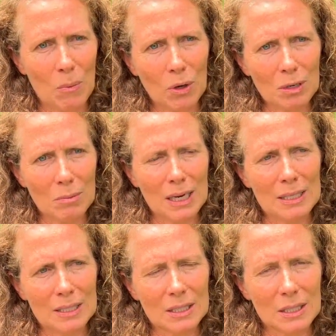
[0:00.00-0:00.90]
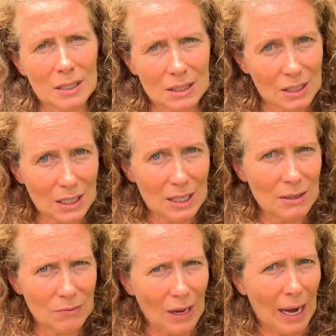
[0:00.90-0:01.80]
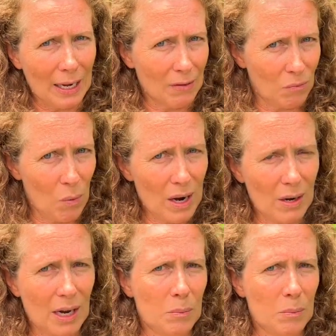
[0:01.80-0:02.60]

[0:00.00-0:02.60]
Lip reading: what it means to live and live well,